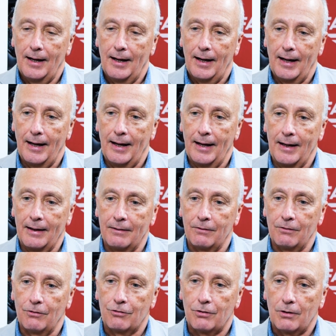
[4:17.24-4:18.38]

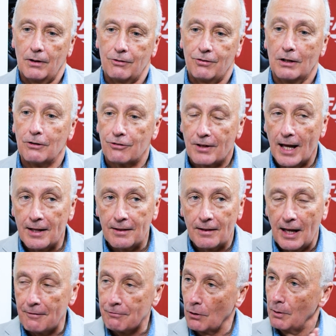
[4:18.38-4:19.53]
And since then,
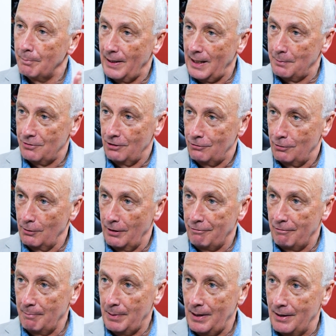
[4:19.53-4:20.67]
they've gone perhaps in two
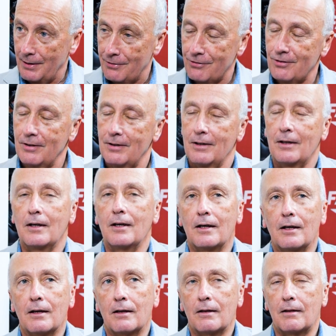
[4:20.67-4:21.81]
different paths.
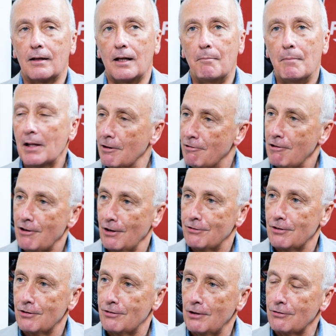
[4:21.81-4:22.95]
The military
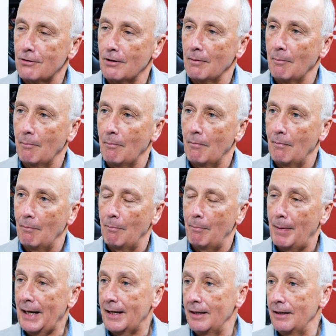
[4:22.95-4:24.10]
justice system
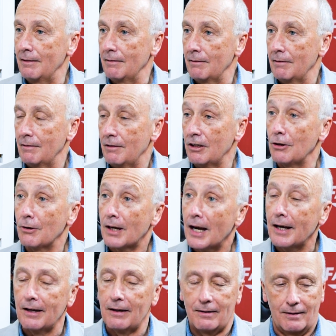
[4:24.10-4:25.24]
back in the
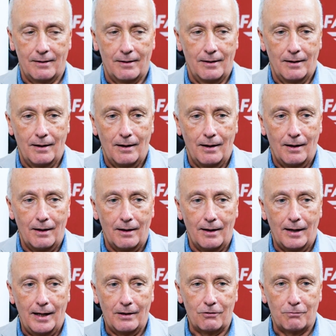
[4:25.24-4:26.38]

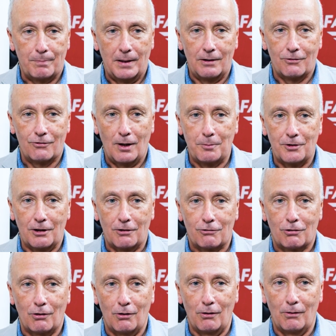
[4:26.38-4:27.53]
UK has been subject
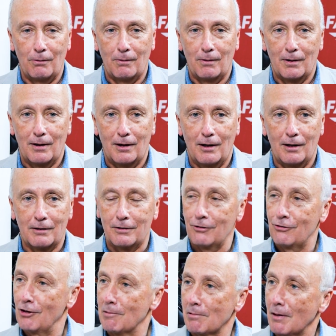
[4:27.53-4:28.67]
to a
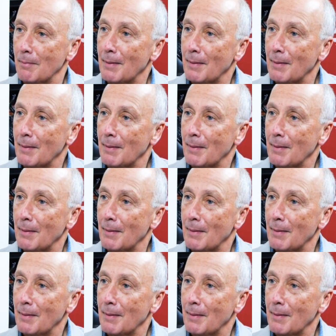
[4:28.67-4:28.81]
considerable